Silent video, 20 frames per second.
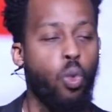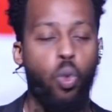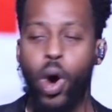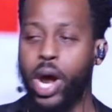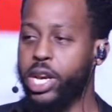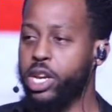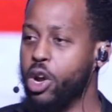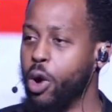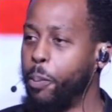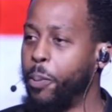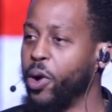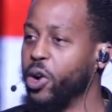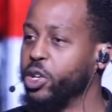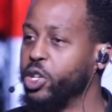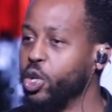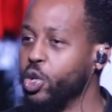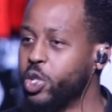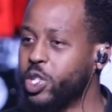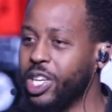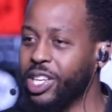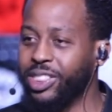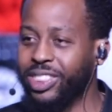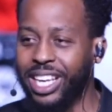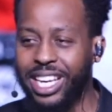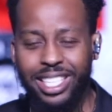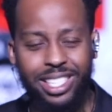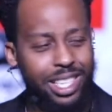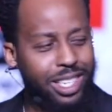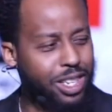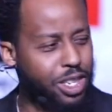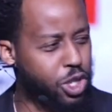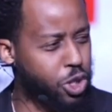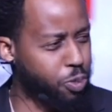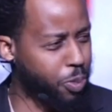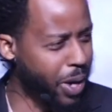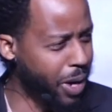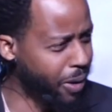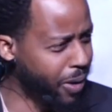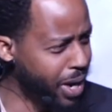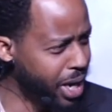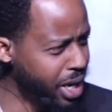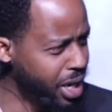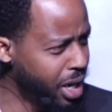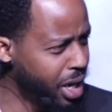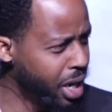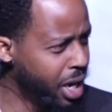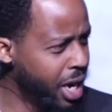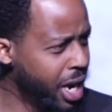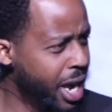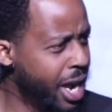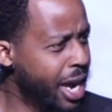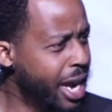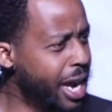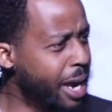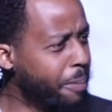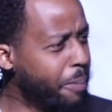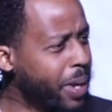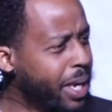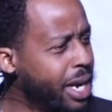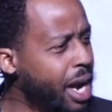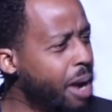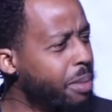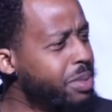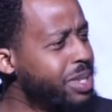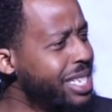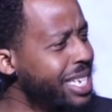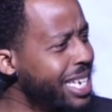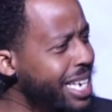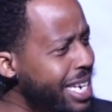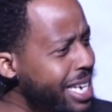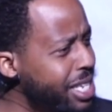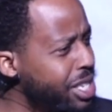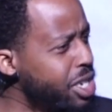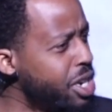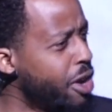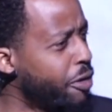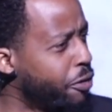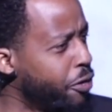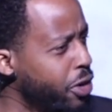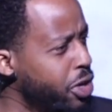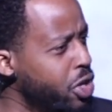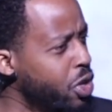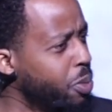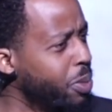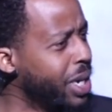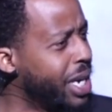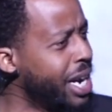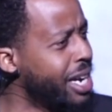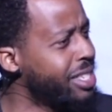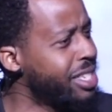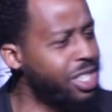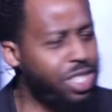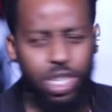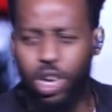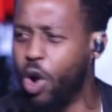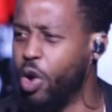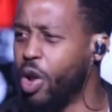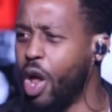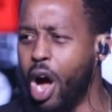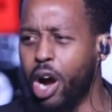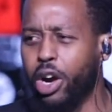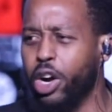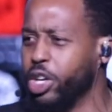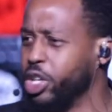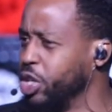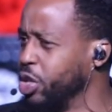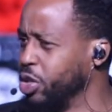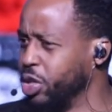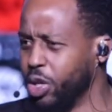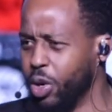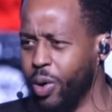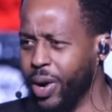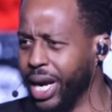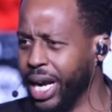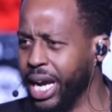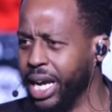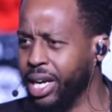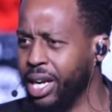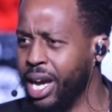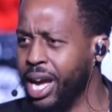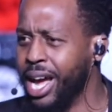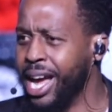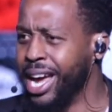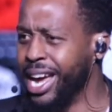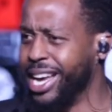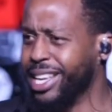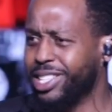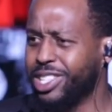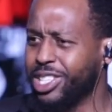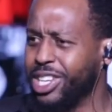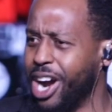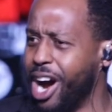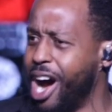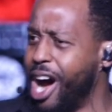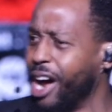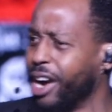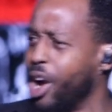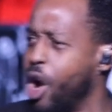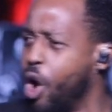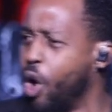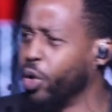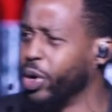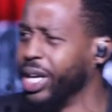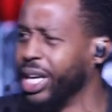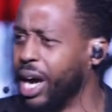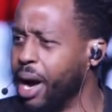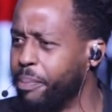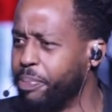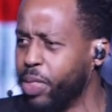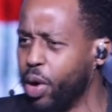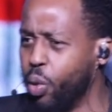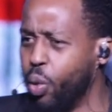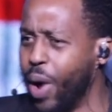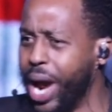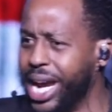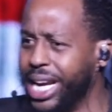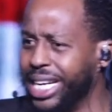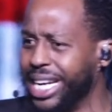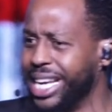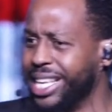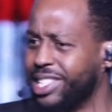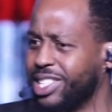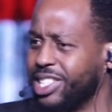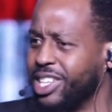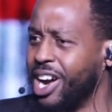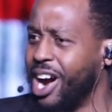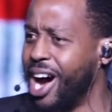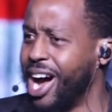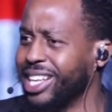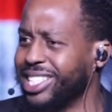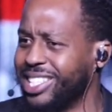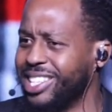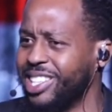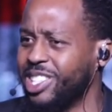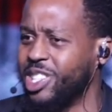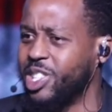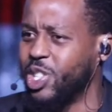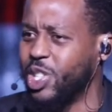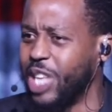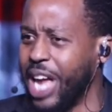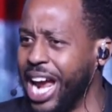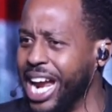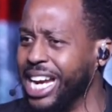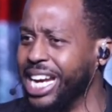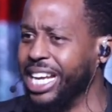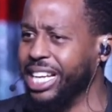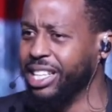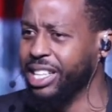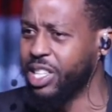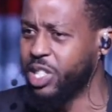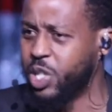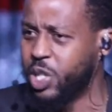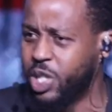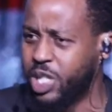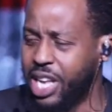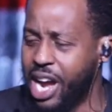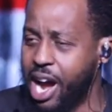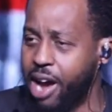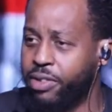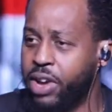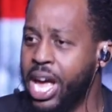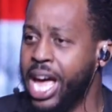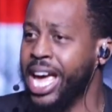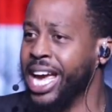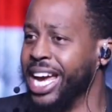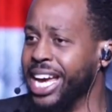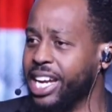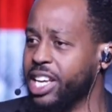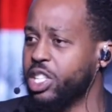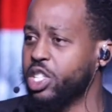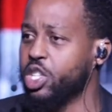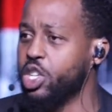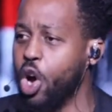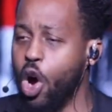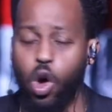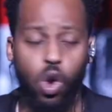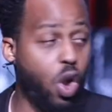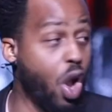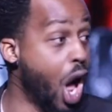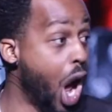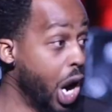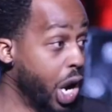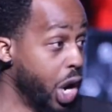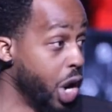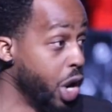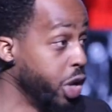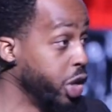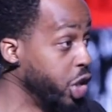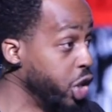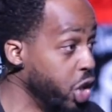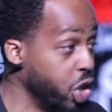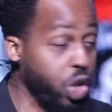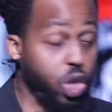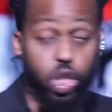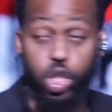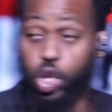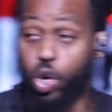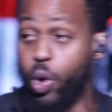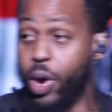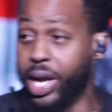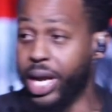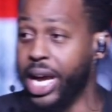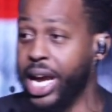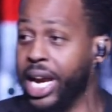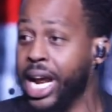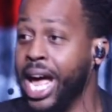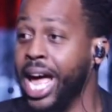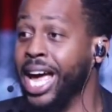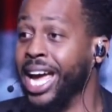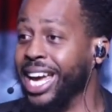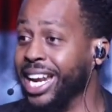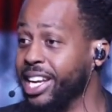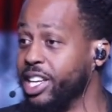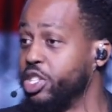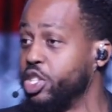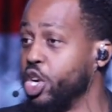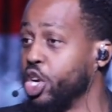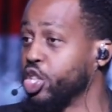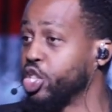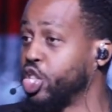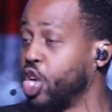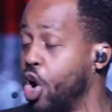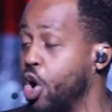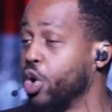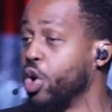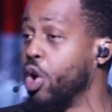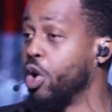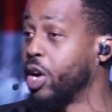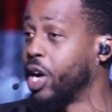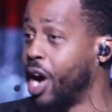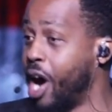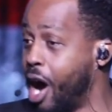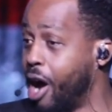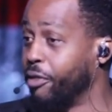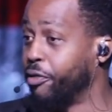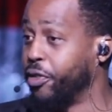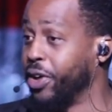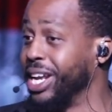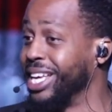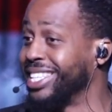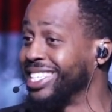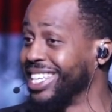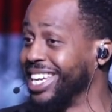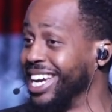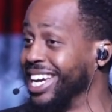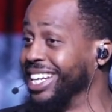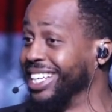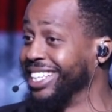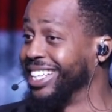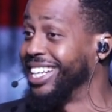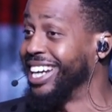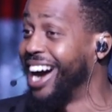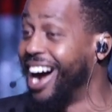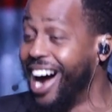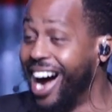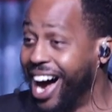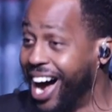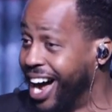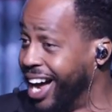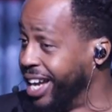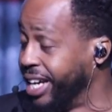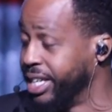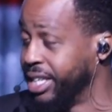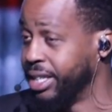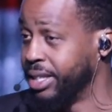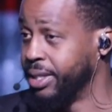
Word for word: When you're producing things in the spirit, it becomes easier for you because it's no longer you doing it. It's God holding up the weight. It's God sustaining the stuff. It is no longer you doing it. It is your total confidence in God.